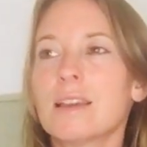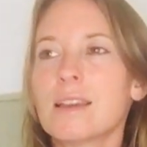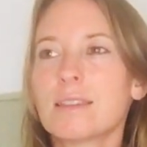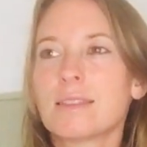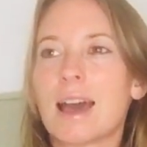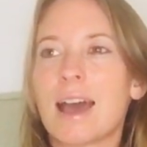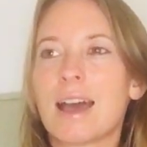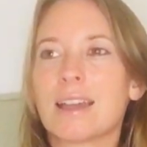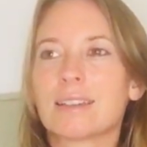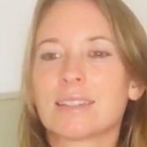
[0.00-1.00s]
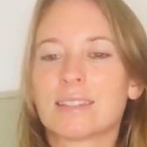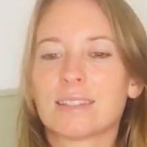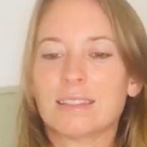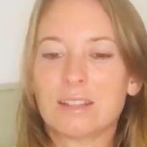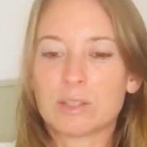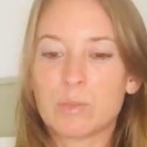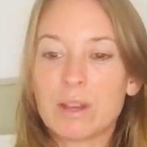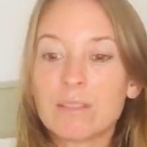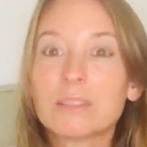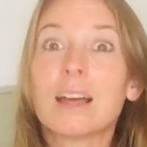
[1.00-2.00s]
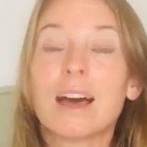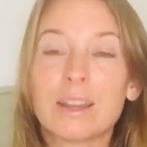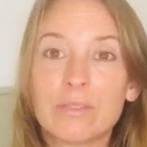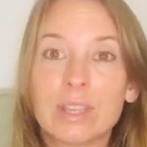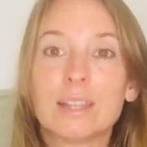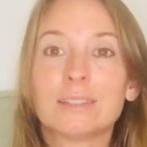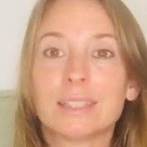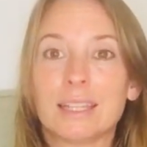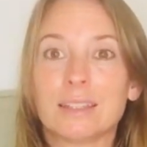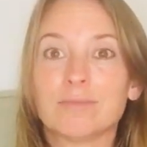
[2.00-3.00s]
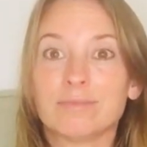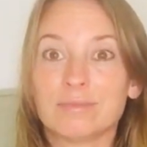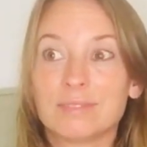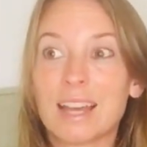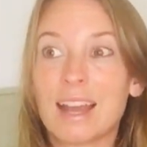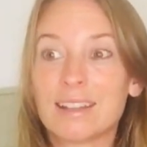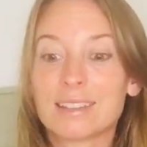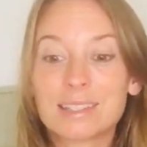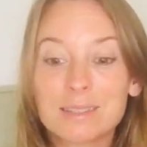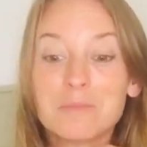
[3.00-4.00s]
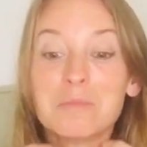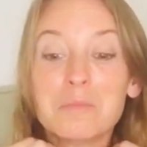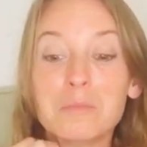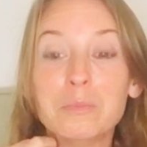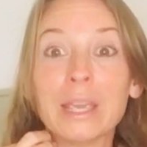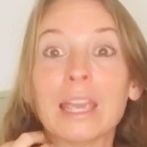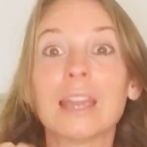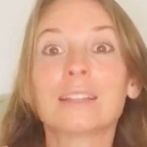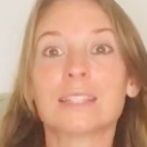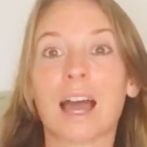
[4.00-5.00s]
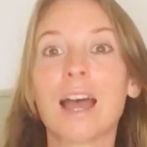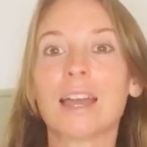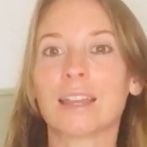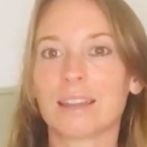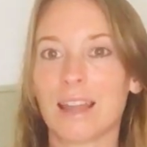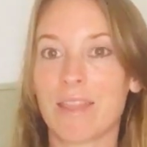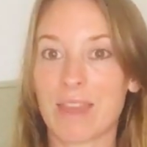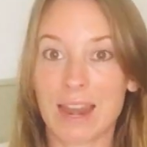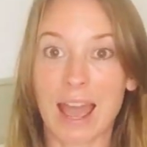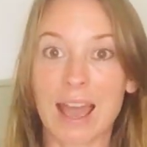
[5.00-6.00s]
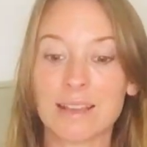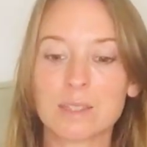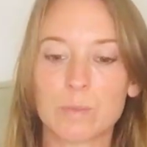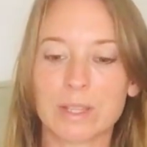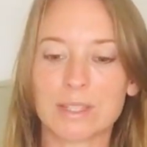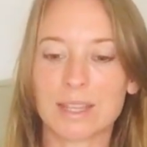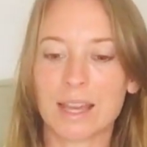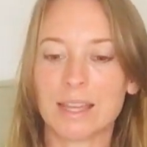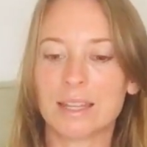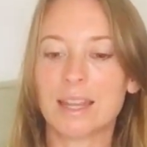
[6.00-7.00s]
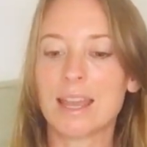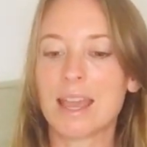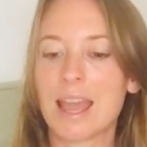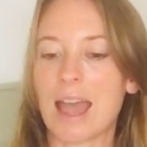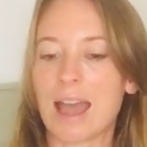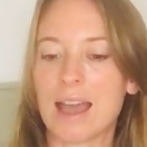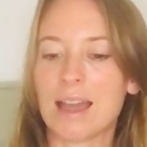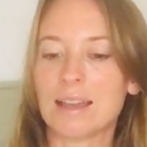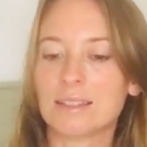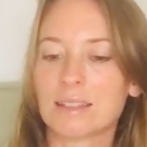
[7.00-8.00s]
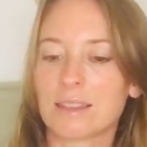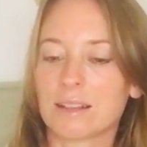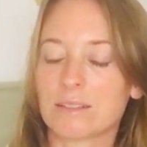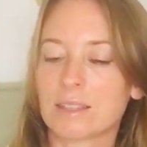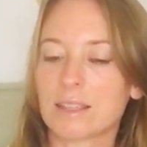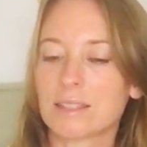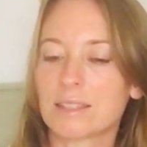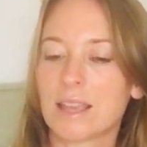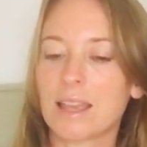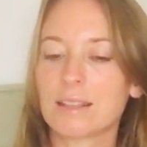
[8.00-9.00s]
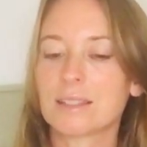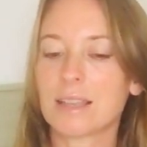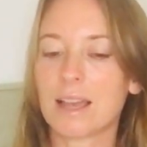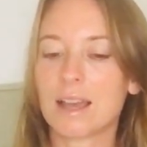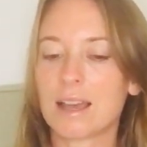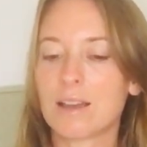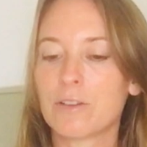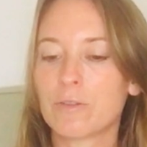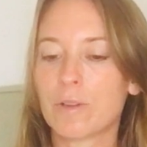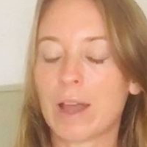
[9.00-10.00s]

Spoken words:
that there's been a lot of healing that's being done and that has been done. And there's this sense of